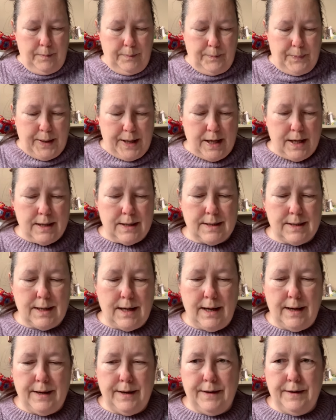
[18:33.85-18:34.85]
because
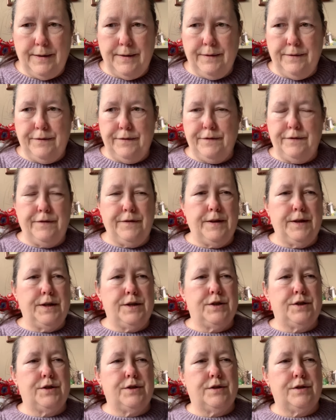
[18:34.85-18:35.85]
I
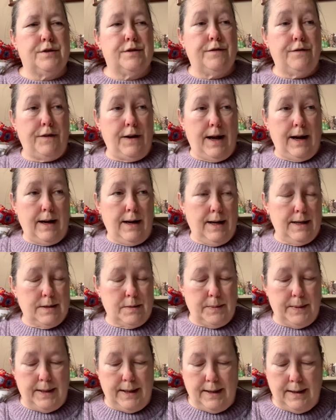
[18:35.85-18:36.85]
finished the flag last
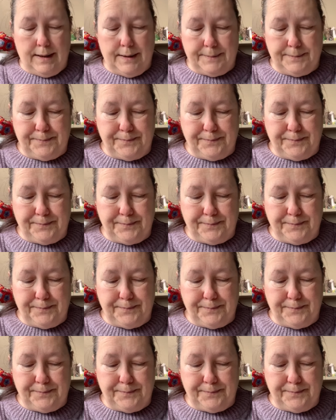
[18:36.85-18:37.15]
week,